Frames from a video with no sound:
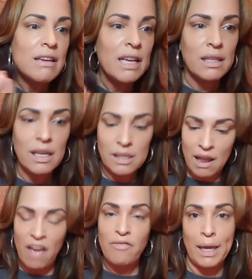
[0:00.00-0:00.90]
it doesn't
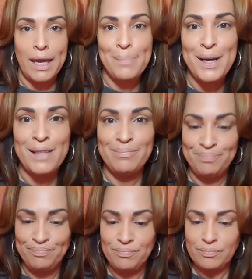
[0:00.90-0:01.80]
have makeup on.
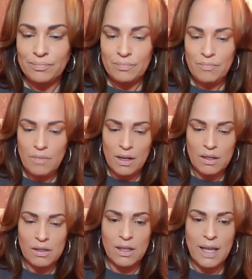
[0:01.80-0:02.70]

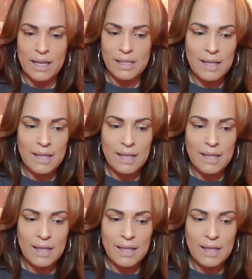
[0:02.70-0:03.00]
So that's